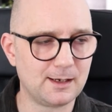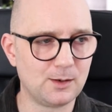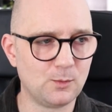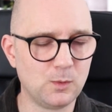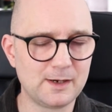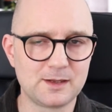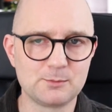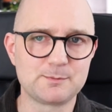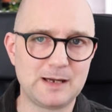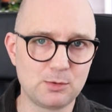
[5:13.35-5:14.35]
One of the
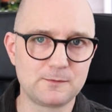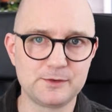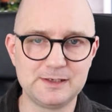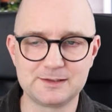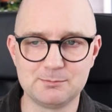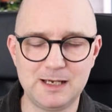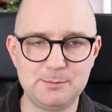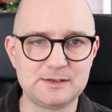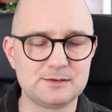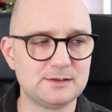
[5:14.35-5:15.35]
most powerful things in my
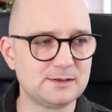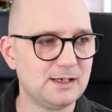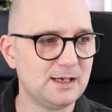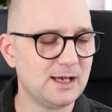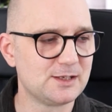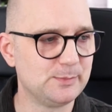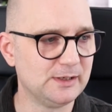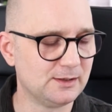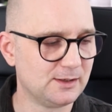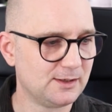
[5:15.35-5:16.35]
business has been